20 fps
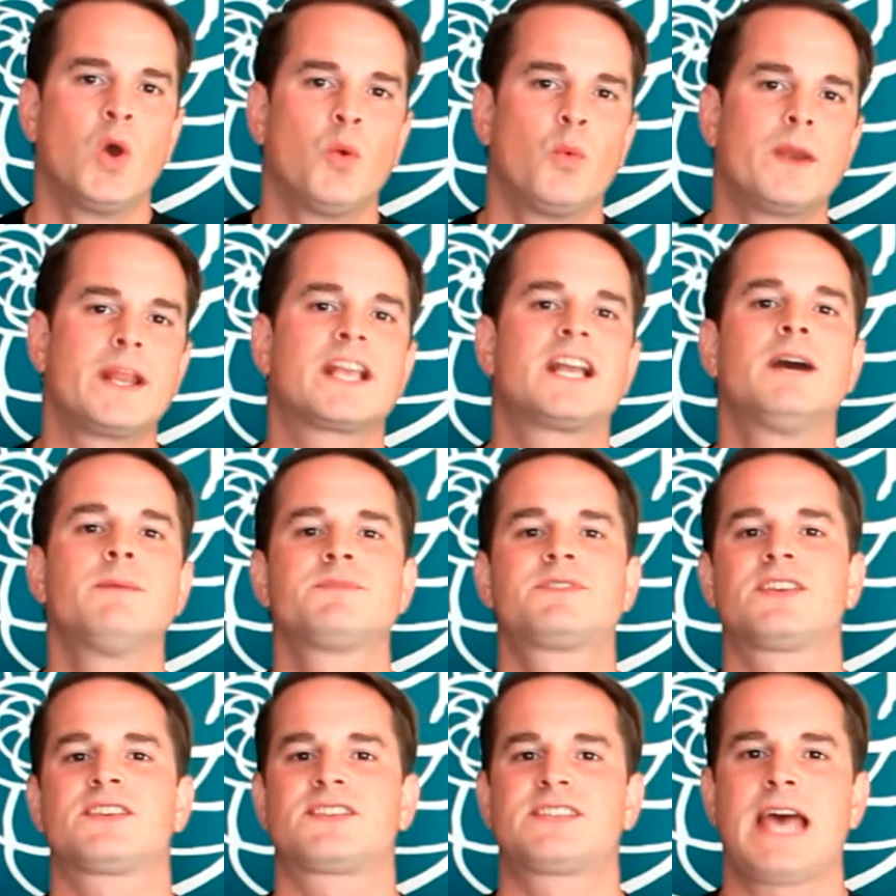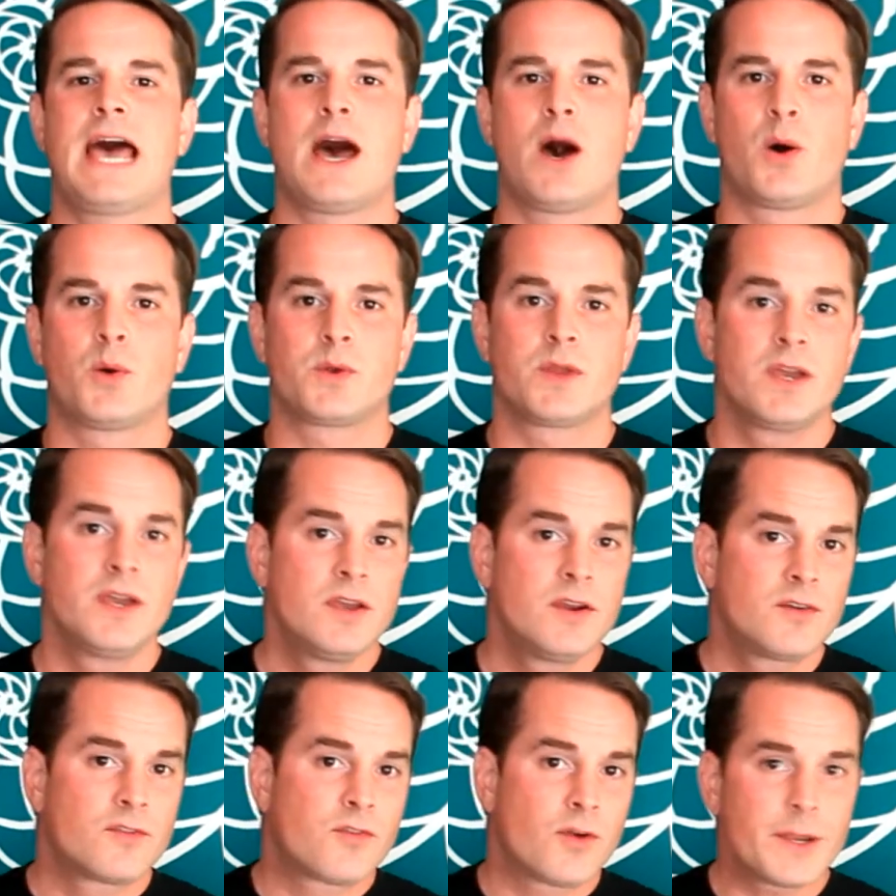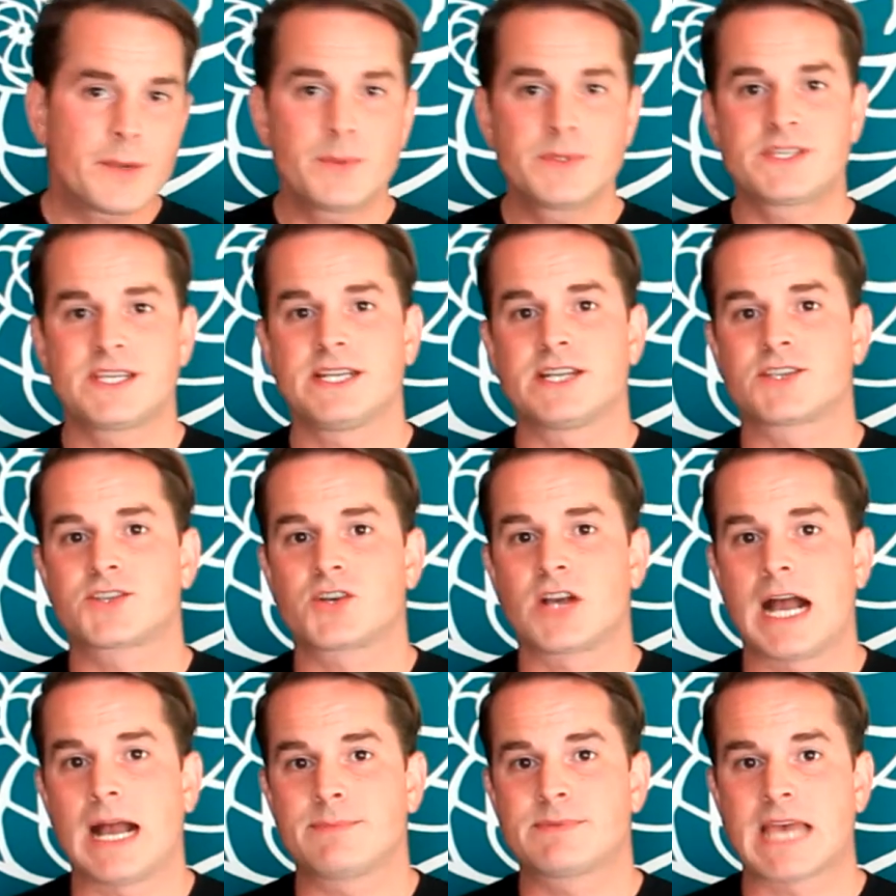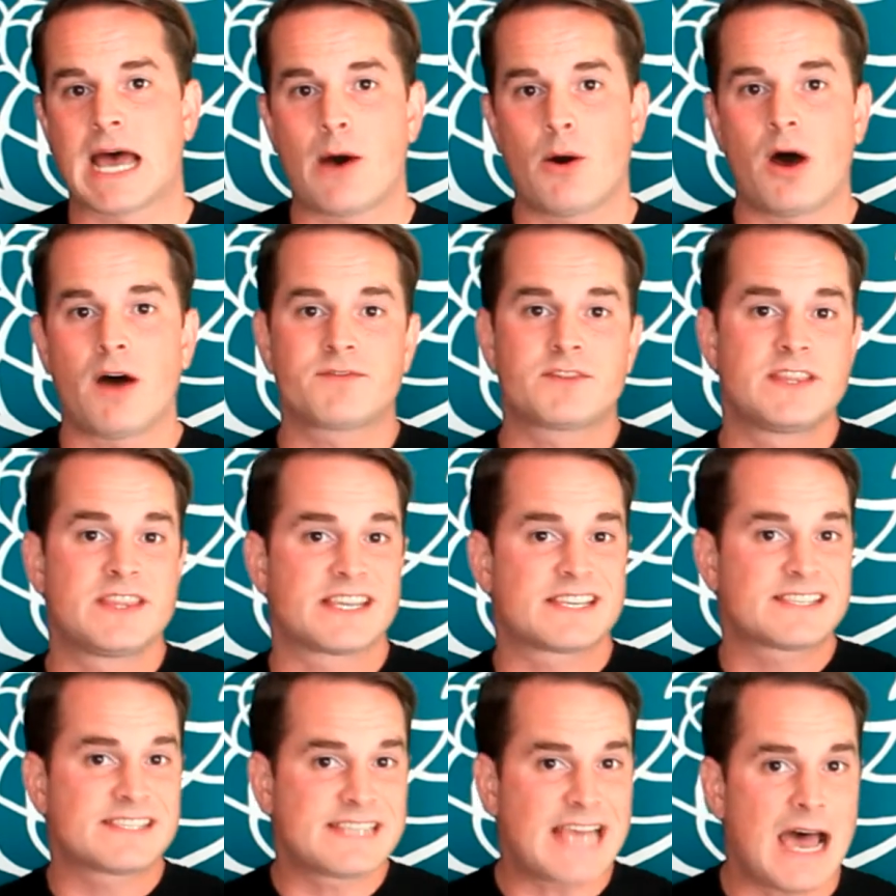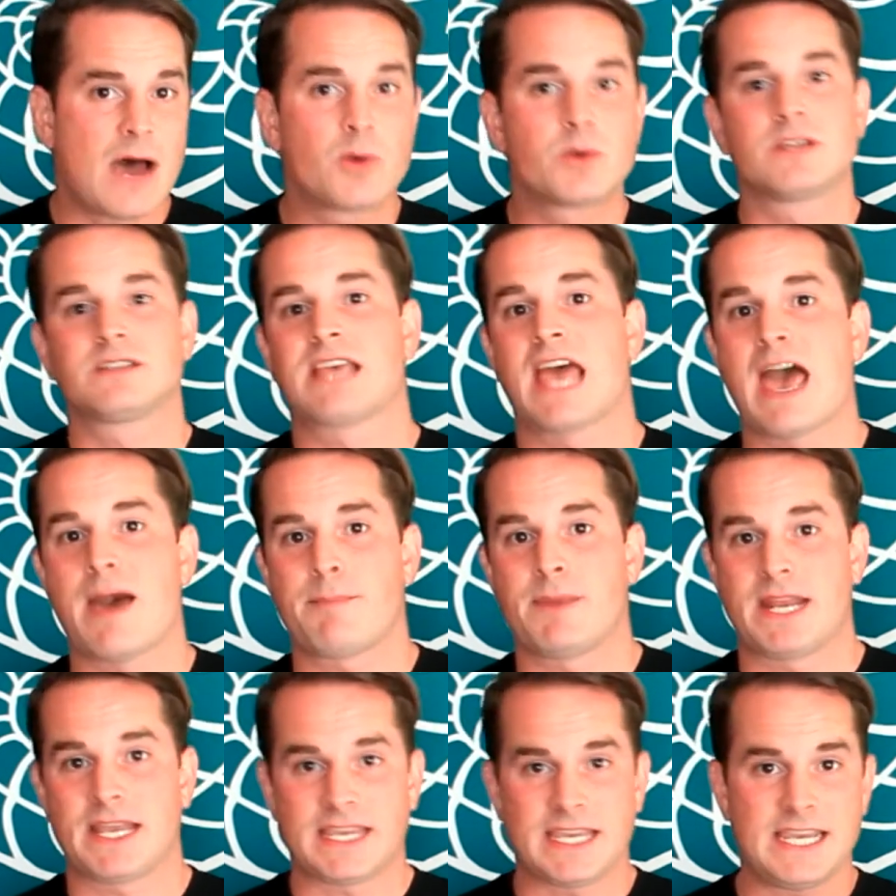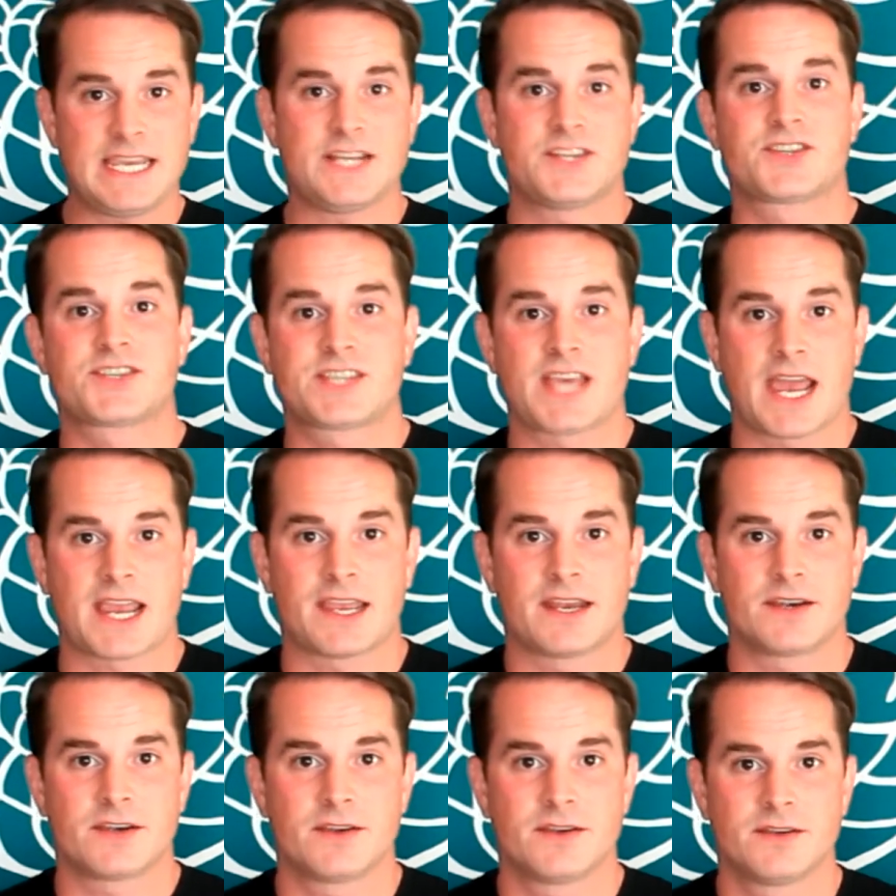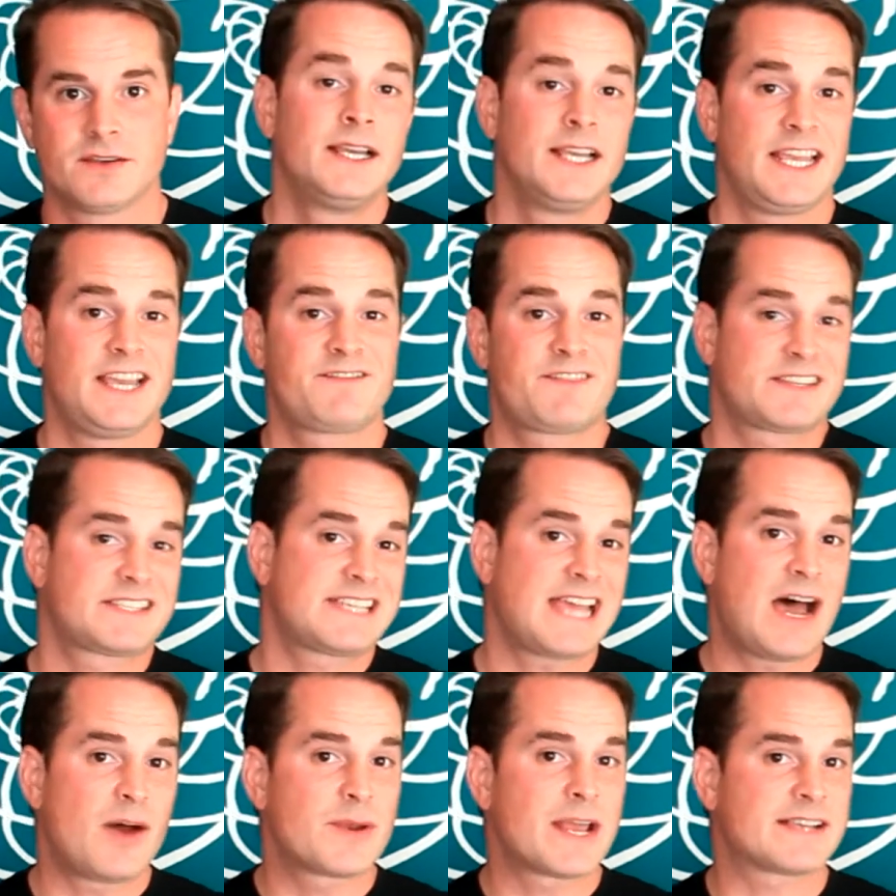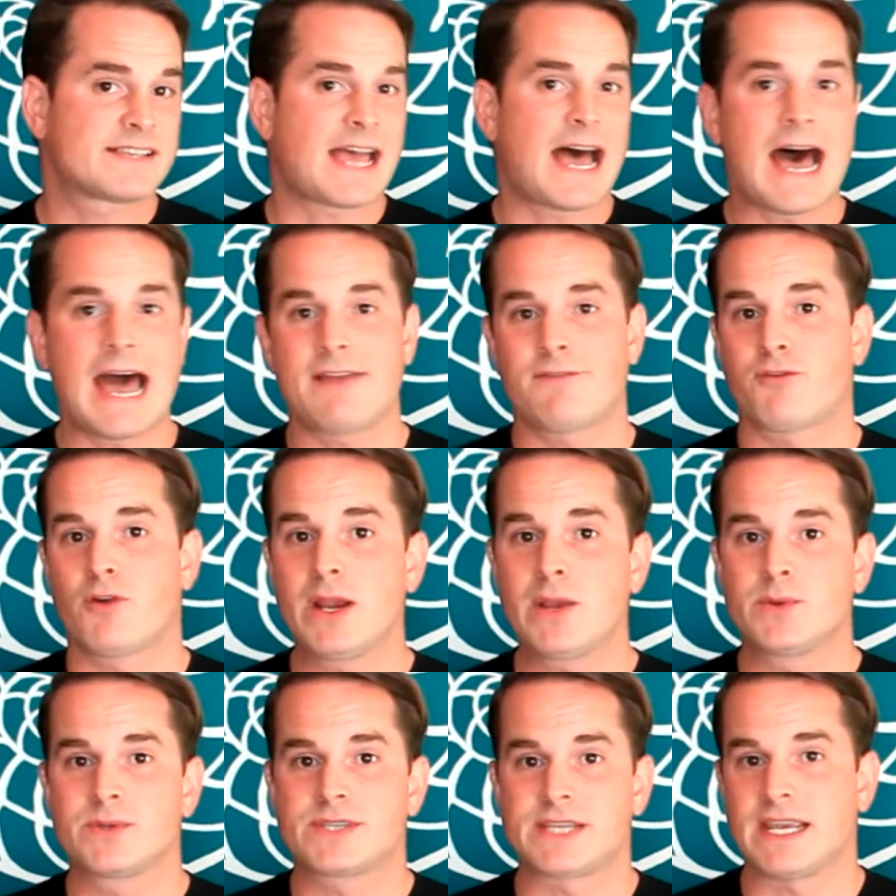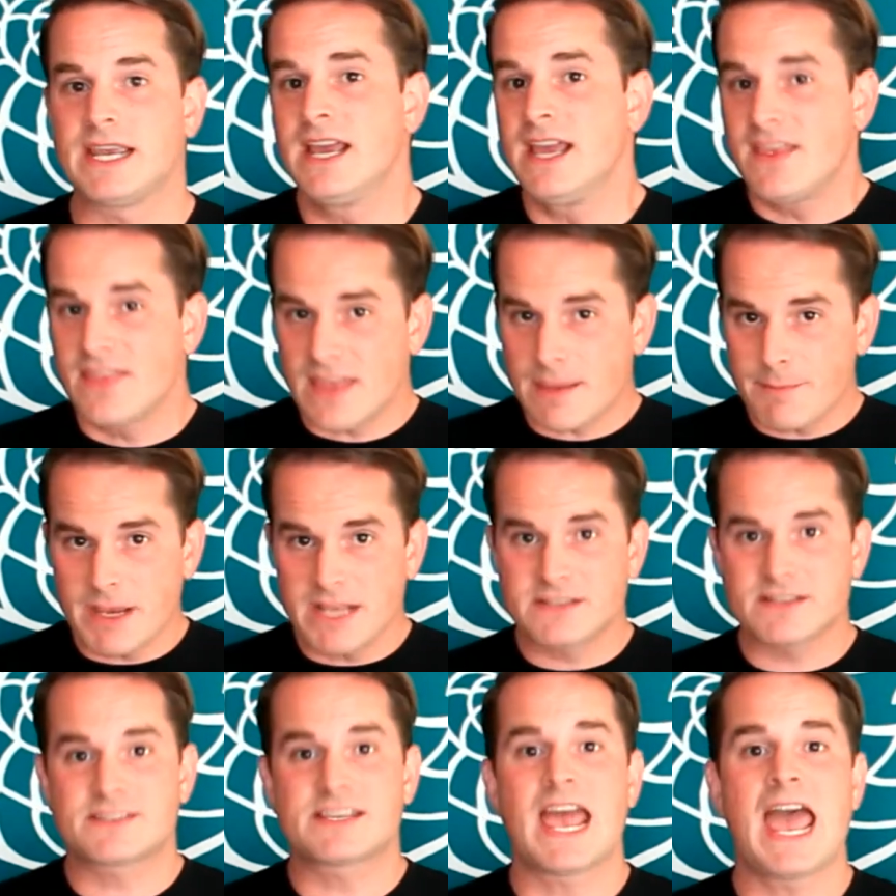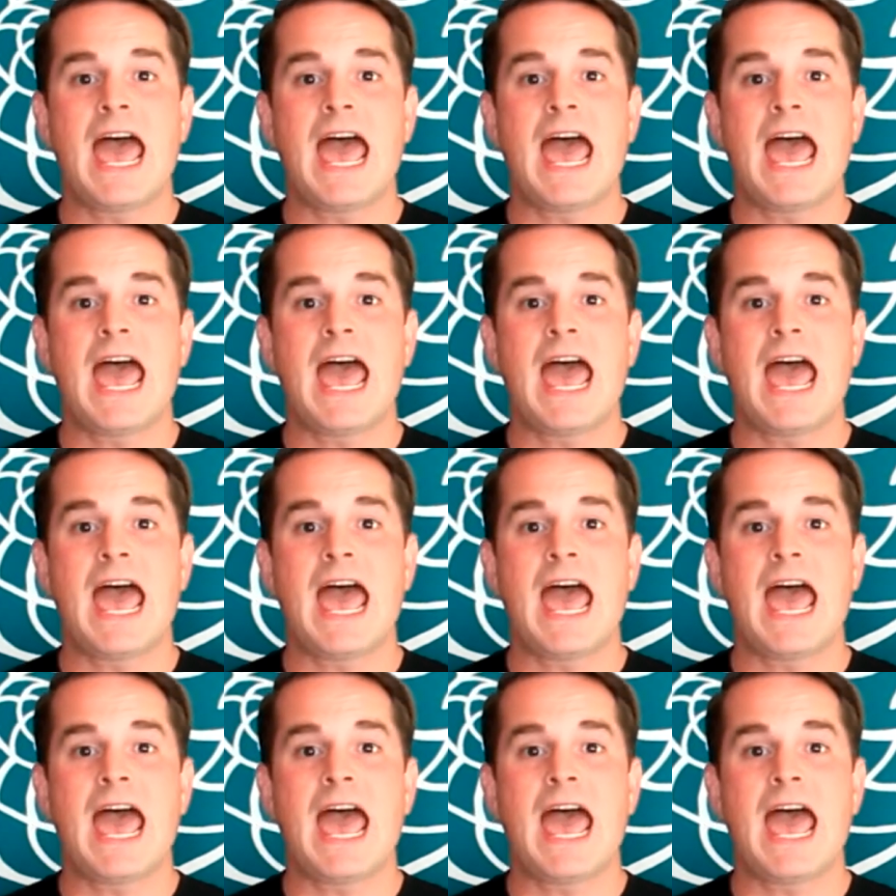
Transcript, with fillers: When it comes to sound, frequency describes how often the sound is happening each second. If a sound has a high frequency, that means it's